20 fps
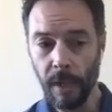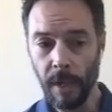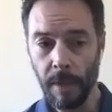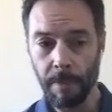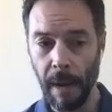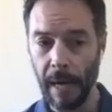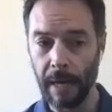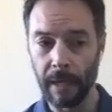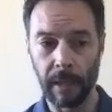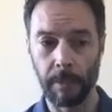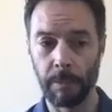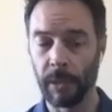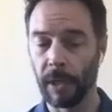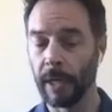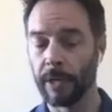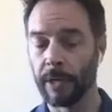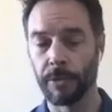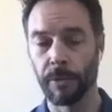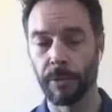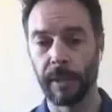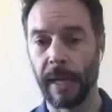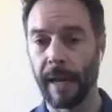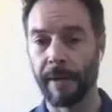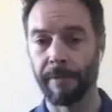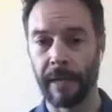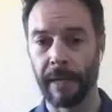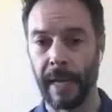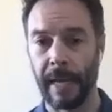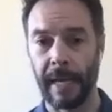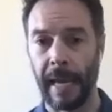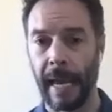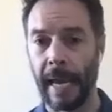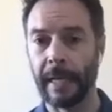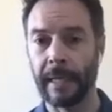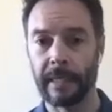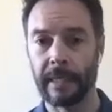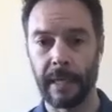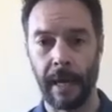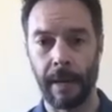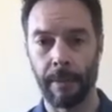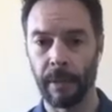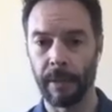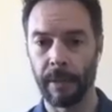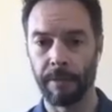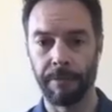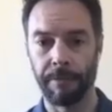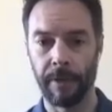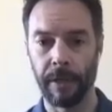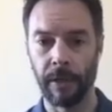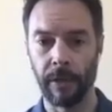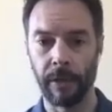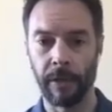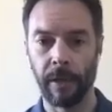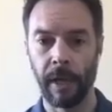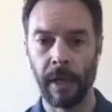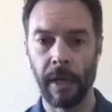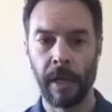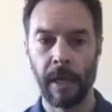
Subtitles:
minor league players really haven't had any time on the field.